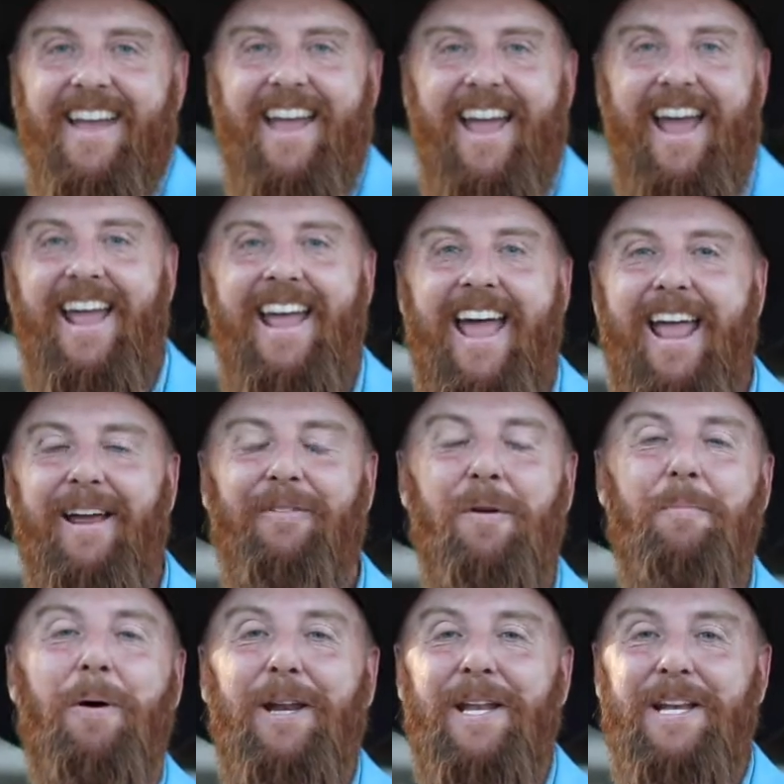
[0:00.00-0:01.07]
Hey, hey
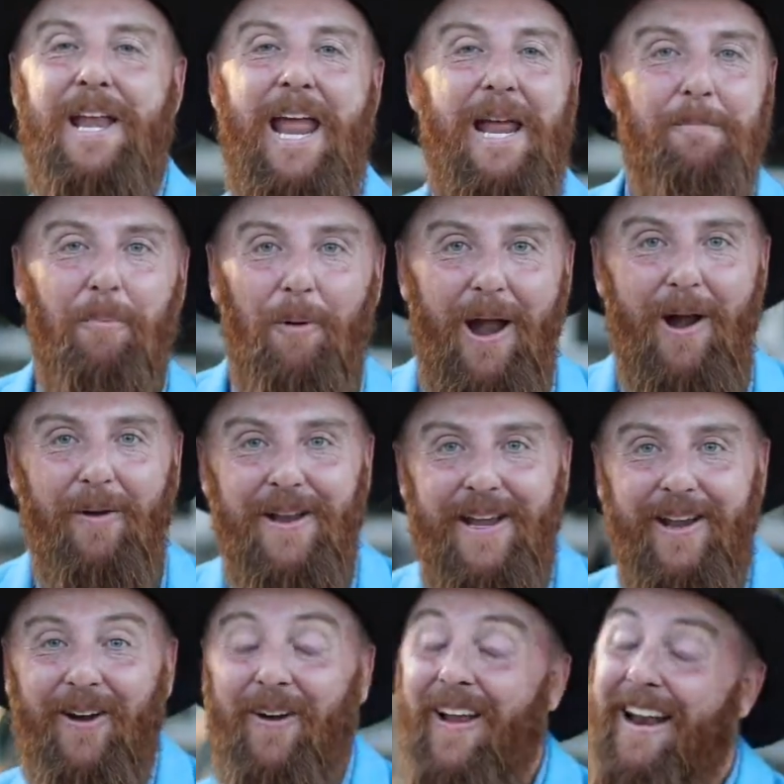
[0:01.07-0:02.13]
everybody, Nate Brown
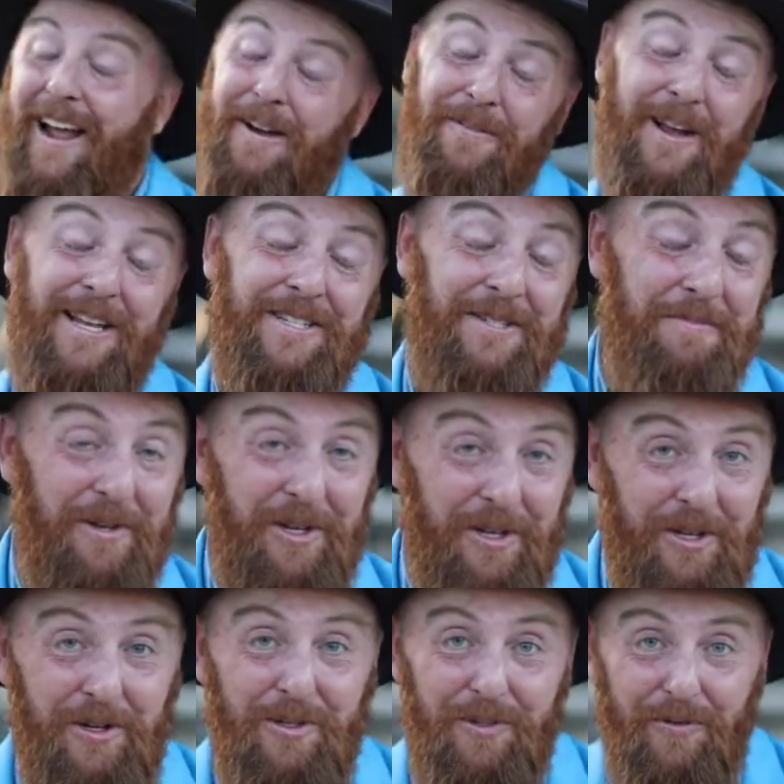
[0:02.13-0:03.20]
here, and I've got some
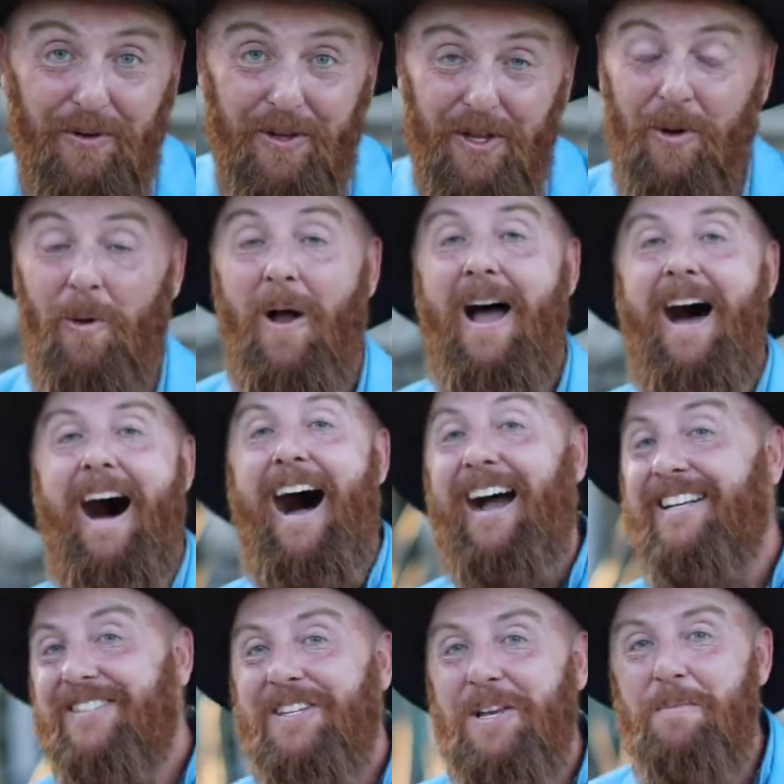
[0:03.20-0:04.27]
good news for you.
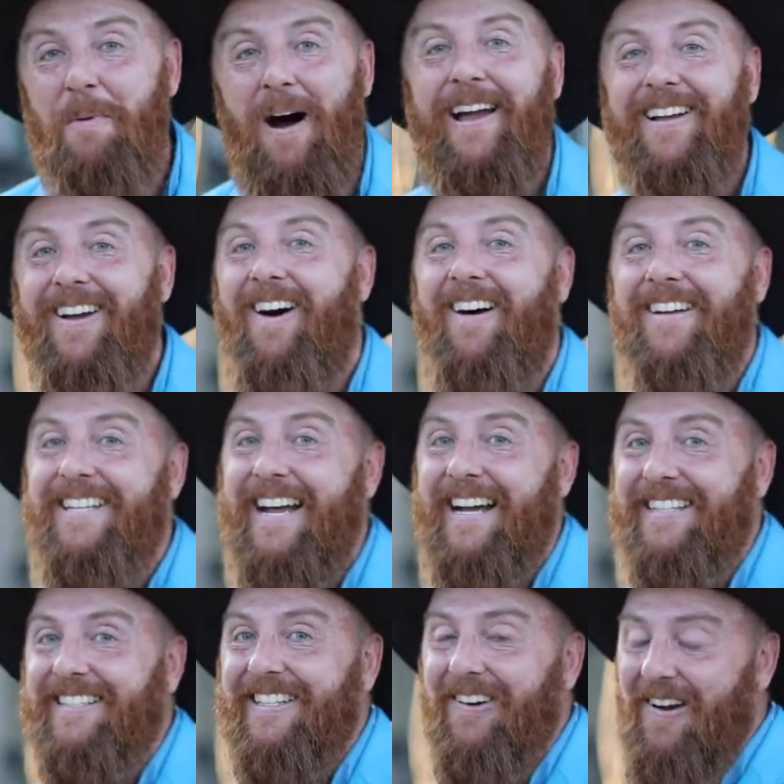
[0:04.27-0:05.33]
ICMI
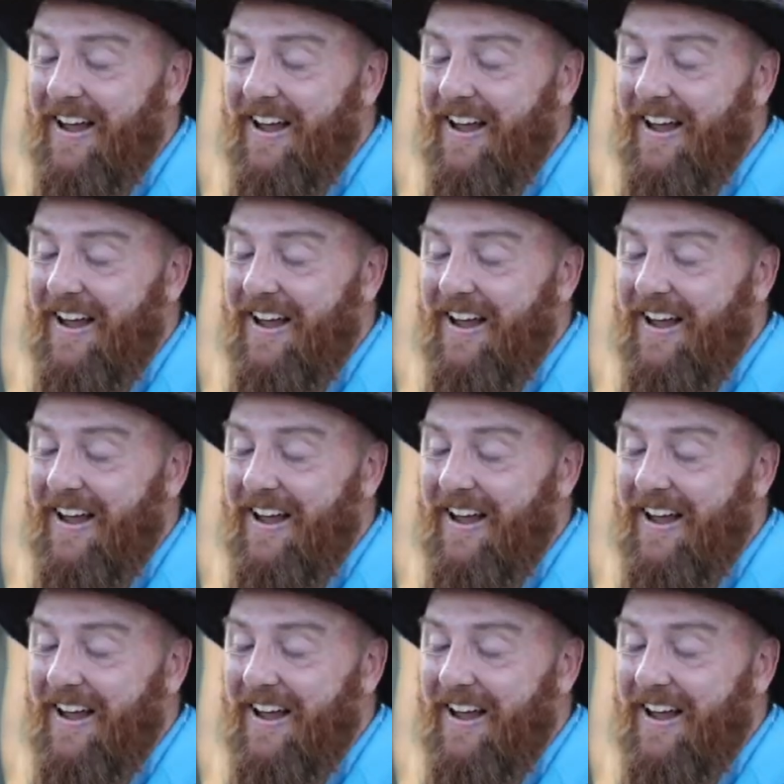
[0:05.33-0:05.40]
Contact Center